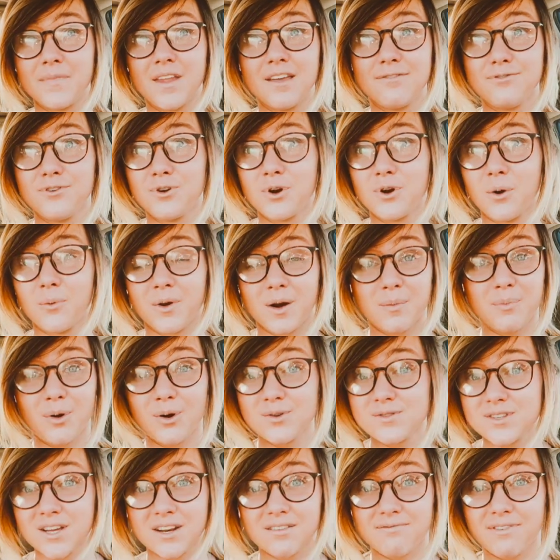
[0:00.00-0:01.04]
If you don't want to
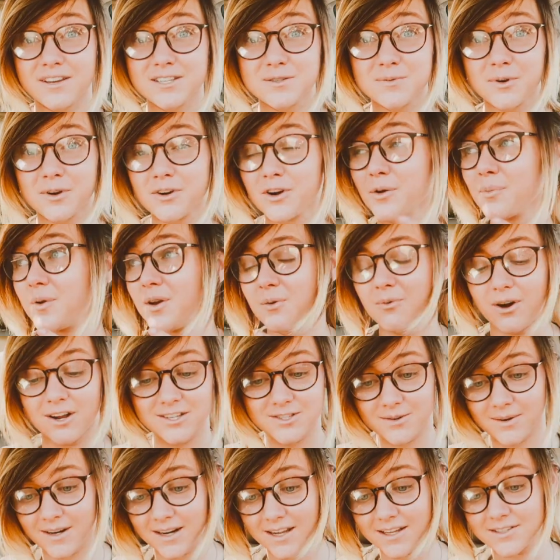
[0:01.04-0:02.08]
post on a Facebook group and you want
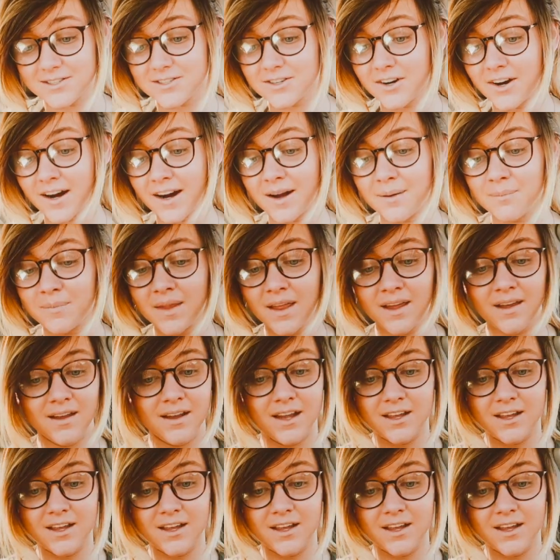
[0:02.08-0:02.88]
to do it on Instagram,